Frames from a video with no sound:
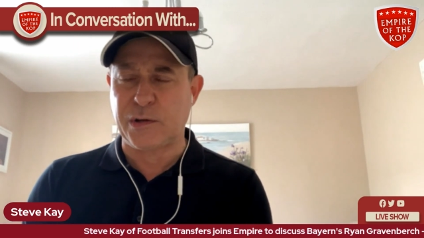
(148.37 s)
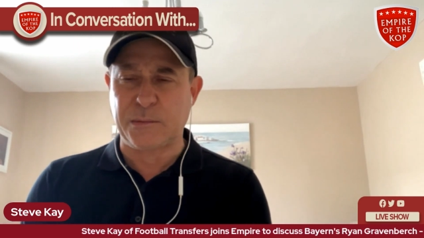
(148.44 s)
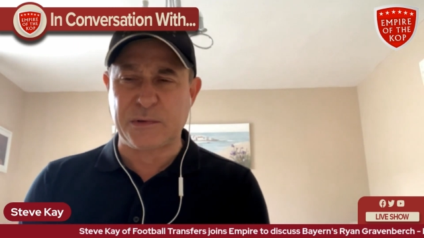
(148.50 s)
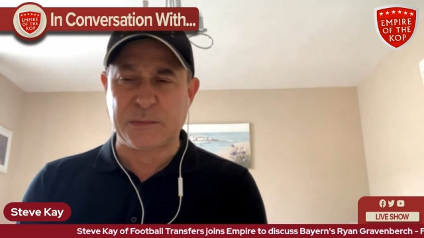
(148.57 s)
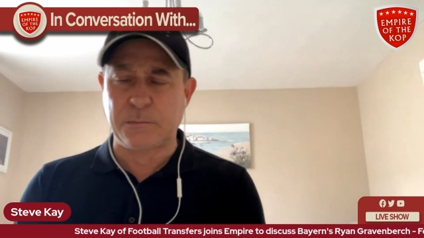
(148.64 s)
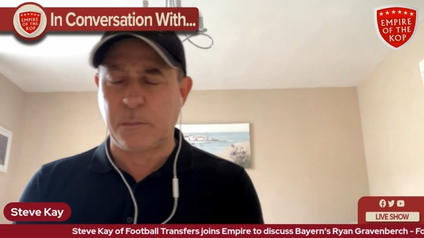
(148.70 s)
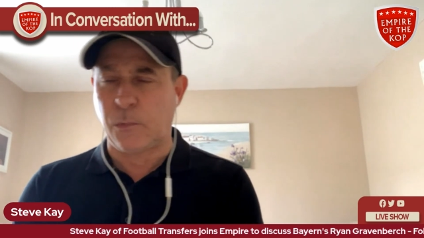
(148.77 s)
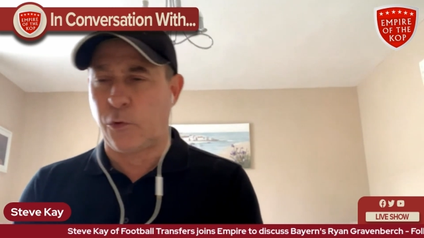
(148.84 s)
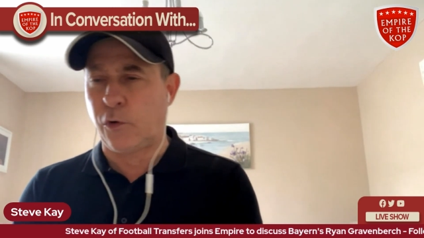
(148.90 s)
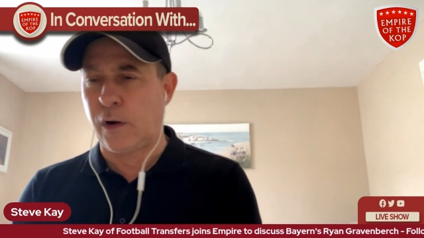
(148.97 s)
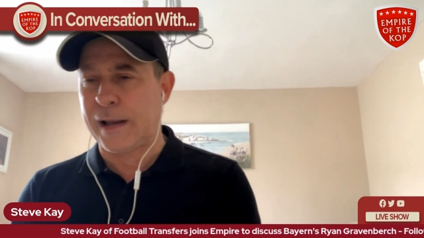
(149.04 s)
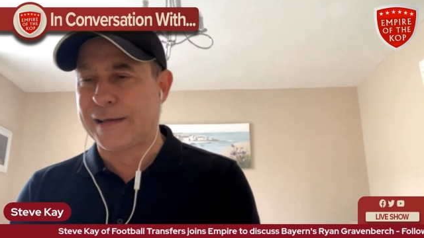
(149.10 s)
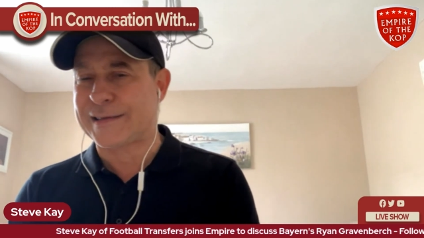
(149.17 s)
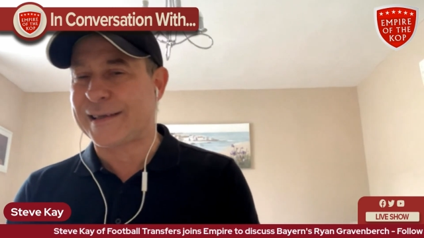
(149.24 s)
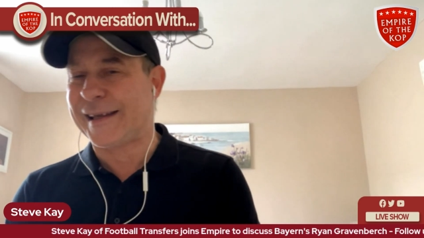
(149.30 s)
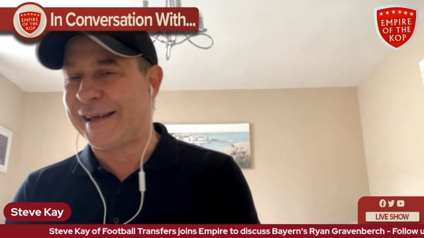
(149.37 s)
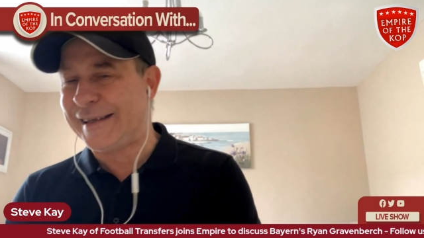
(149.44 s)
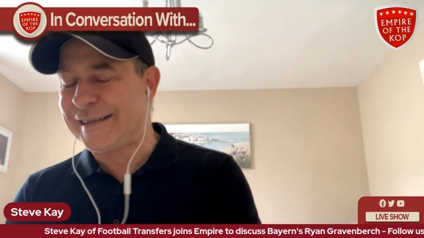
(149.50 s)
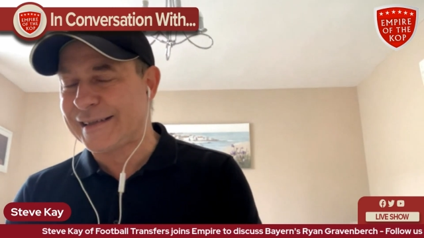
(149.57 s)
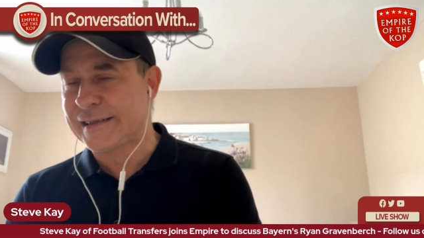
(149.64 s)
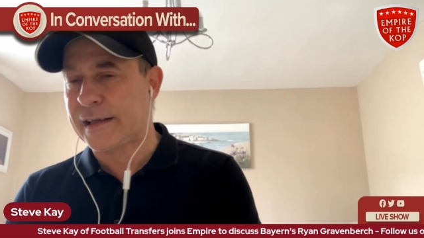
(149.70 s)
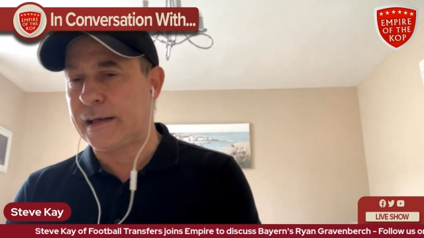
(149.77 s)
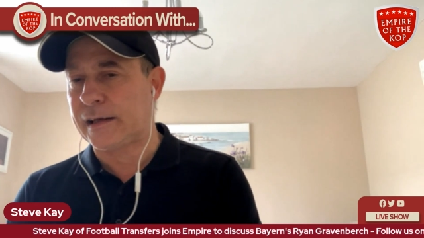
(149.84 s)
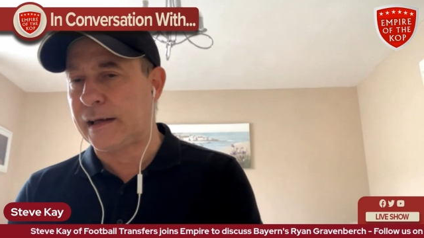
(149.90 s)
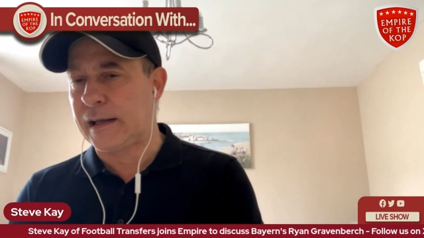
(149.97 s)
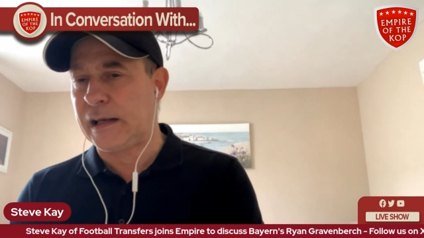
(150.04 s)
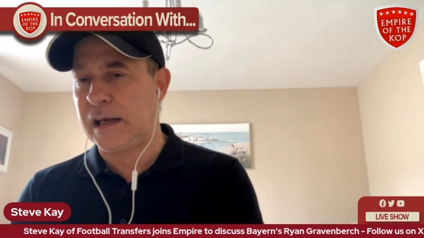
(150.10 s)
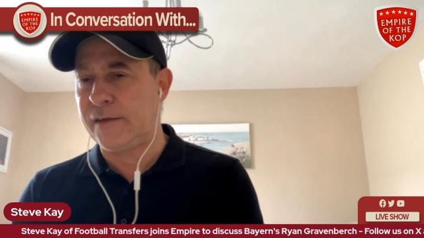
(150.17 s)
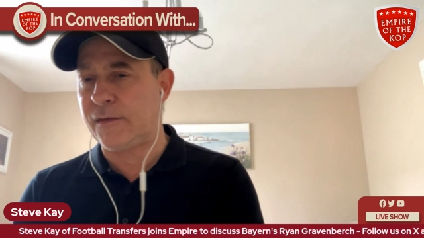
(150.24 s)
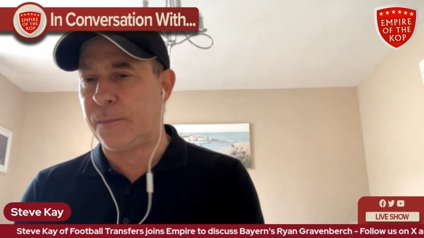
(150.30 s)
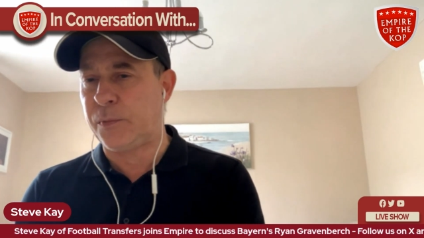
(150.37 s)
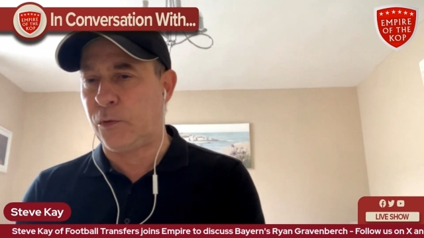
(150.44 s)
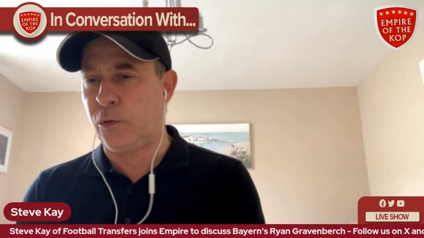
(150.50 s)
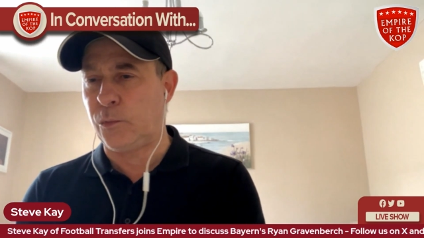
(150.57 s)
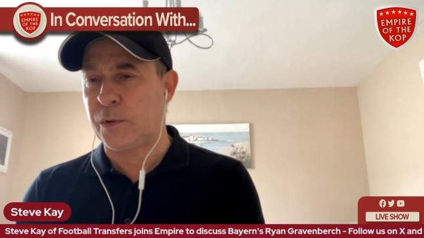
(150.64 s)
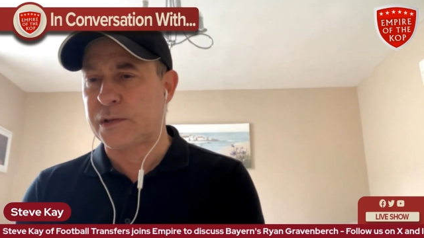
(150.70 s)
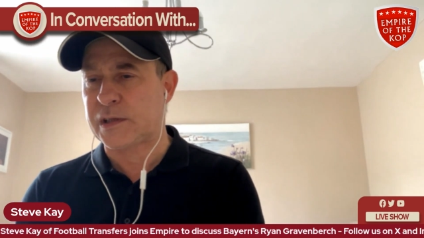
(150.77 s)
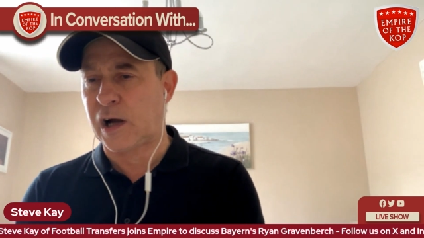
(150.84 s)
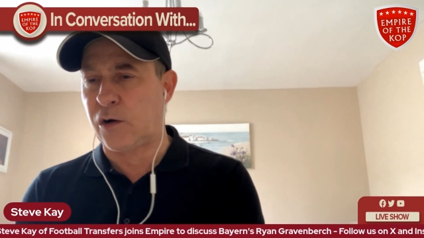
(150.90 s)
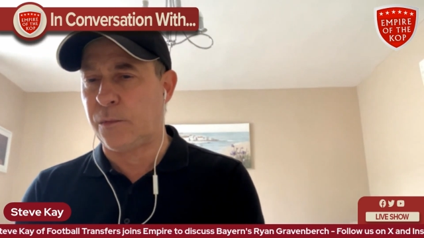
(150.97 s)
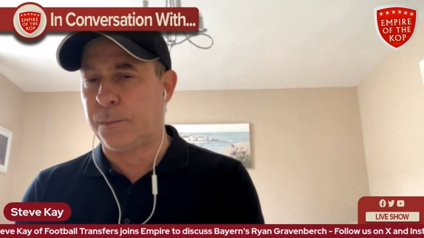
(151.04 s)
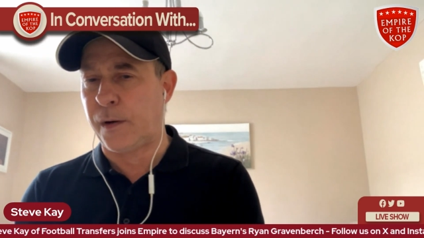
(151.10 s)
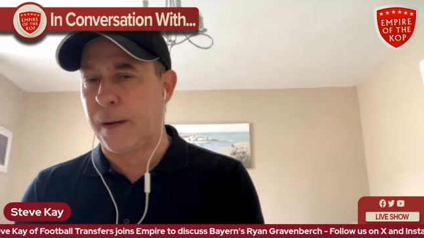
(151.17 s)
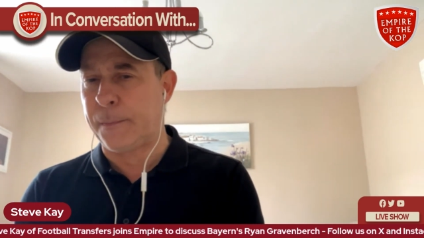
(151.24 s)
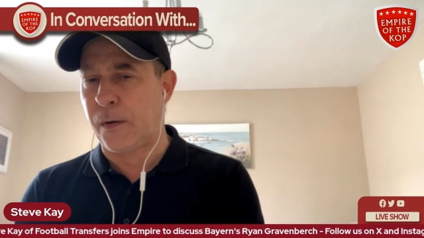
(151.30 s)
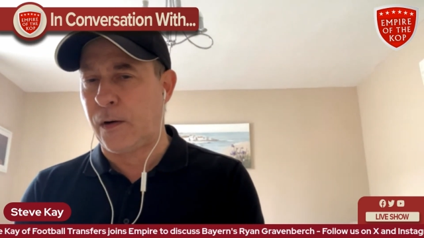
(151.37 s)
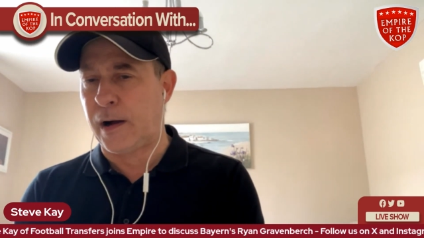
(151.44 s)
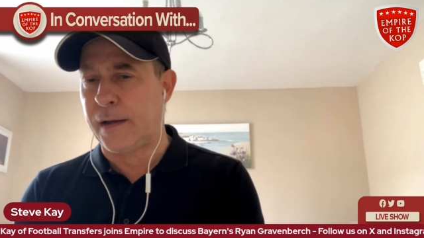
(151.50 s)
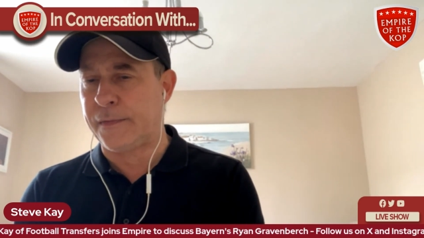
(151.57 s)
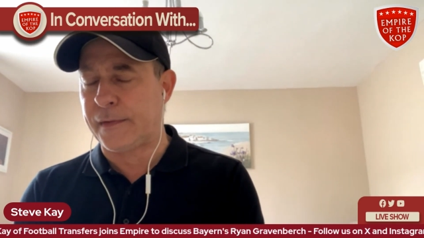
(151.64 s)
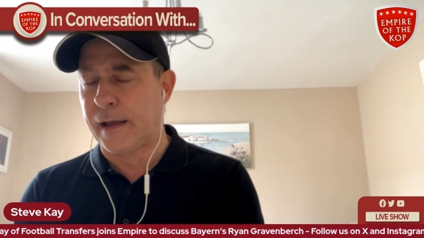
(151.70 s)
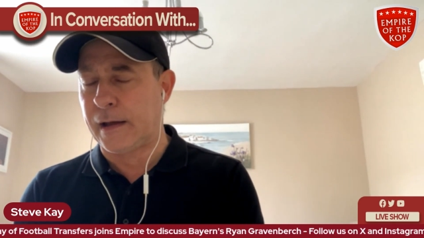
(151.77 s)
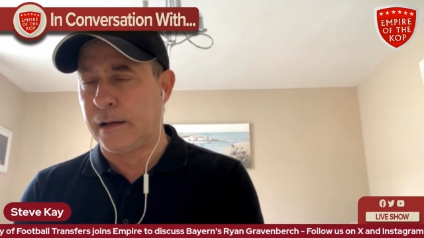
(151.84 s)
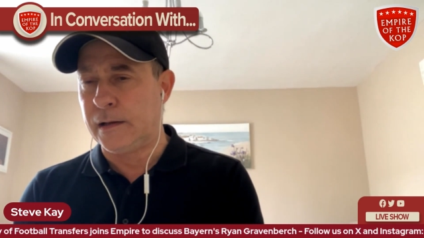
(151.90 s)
it was more or less instantly Liverpool were told by Bayern